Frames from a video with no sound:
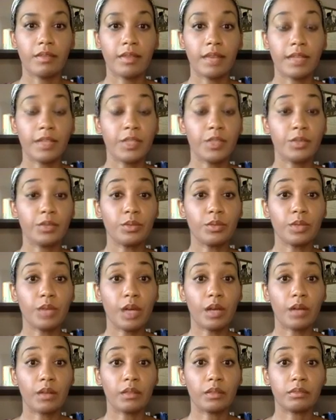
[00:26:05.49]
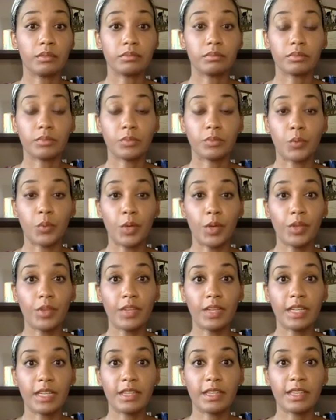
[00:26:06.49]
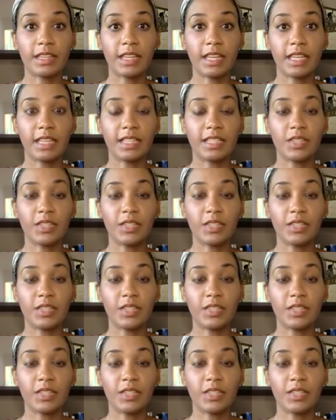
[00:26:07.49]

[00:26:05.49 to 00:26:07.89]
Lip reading: that you are worth anything?